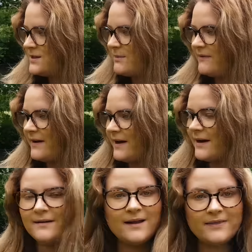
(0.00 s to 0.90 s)
to be
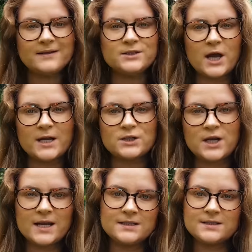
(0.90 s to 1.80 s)
fair nothing changed
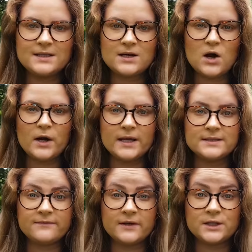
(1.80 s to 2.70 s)
and you still can't hit
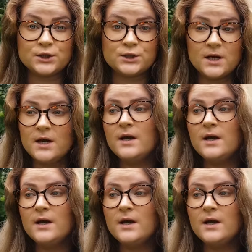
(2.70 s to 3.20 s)
a fish